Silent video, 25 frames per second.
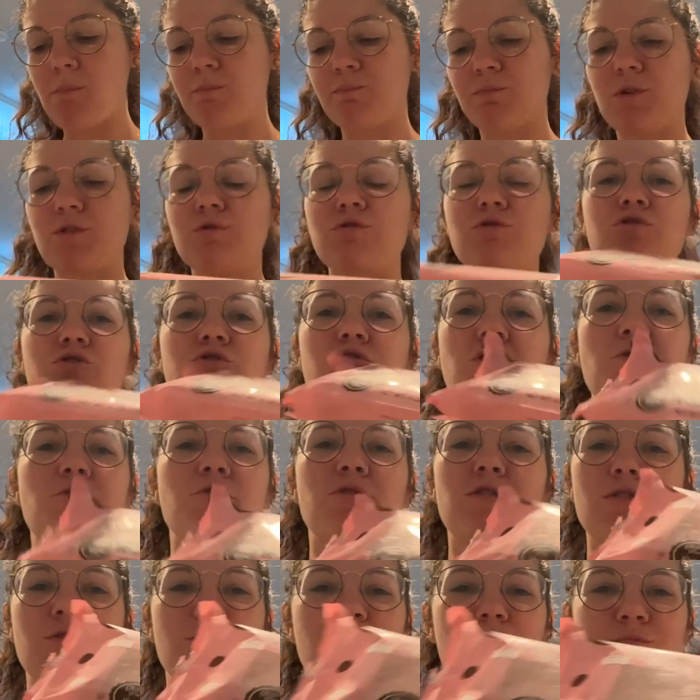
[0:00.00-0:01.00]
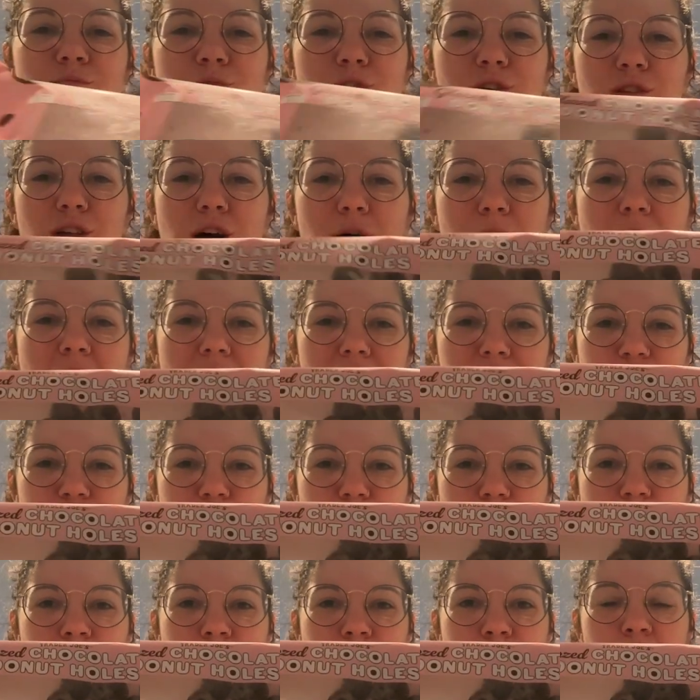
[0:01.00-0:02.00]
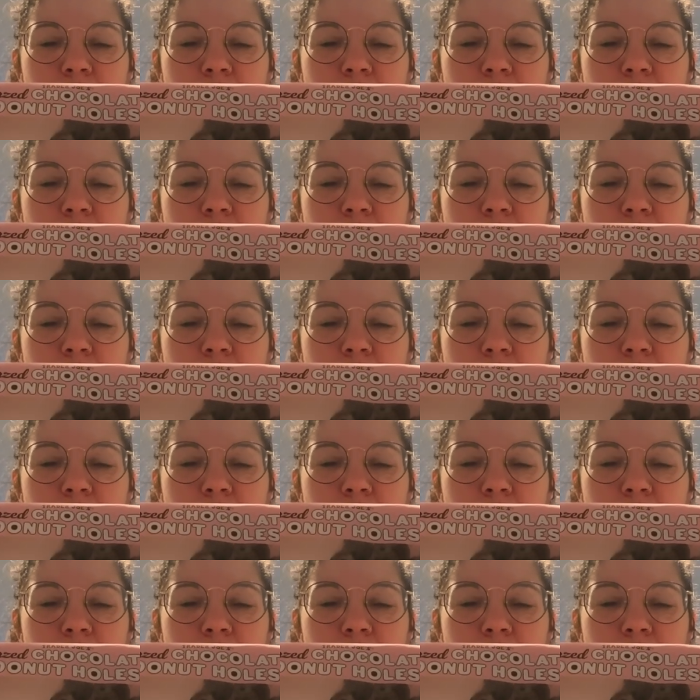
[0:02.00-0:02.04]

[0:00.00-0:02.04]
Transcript: They're just so cute. Look at that packaging.